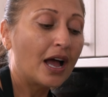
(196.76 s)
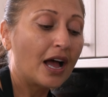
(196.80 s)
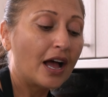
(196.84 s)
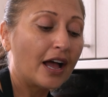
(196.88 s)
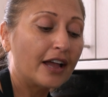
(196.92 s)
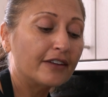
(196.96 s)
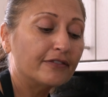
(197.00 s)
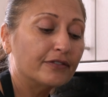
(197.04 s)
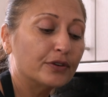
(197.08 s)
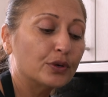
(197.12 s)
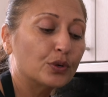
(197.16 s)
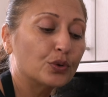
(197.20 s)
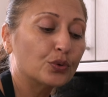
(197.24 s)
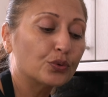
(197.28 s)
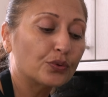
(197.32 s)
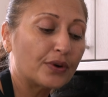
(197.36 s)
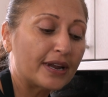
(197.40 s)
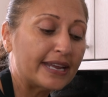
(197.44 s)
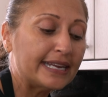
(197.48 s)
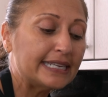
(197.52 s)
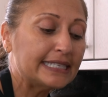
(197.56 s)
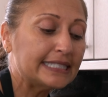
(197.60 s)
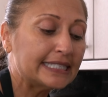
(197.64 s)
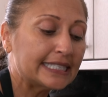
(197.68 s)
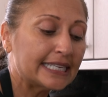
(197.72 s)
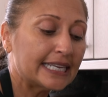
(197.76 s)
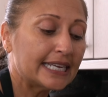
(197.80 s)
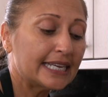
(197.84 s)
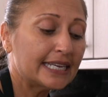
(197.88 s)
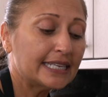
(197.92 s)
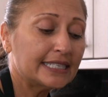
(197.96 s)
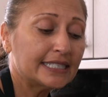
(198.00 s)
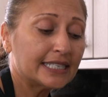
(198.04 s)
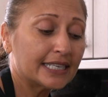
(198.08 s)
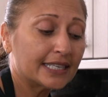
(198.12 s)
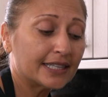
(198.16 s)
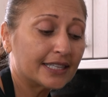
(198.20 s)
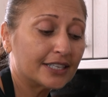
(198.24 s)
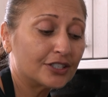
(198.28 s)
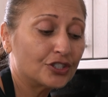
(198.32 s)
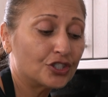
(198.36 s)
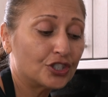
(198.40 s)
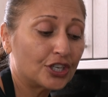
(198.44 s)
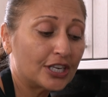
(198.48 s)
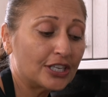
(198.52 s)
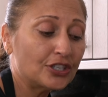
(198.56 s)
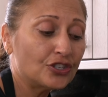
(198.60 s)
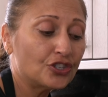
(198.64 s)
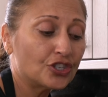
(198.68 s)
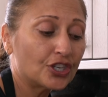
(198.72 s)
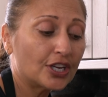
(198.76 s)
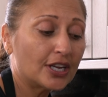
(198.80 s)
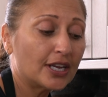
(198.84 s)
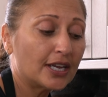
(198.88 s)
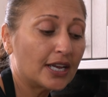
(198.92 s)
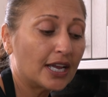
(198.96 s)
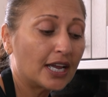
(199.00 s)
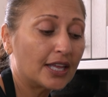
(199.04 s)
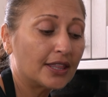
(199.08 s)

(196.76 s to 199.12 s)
I've grated the ginger